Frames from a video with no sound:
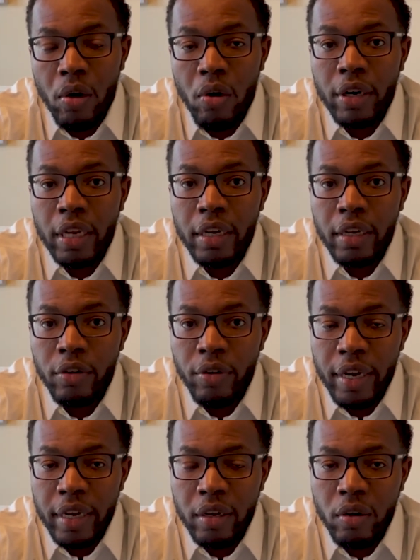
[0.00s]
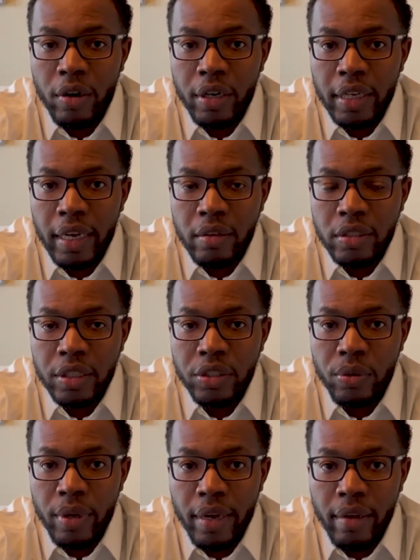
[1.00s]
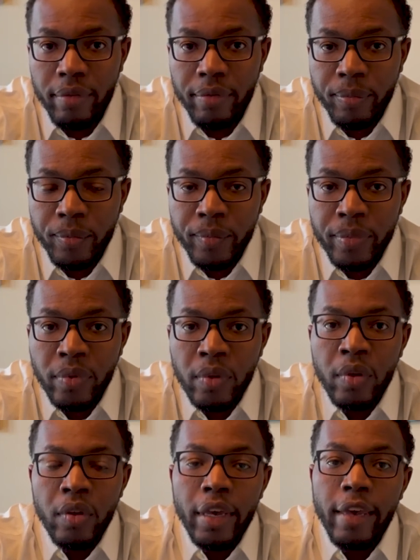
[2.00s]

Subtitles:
on any credit card accounts that you have.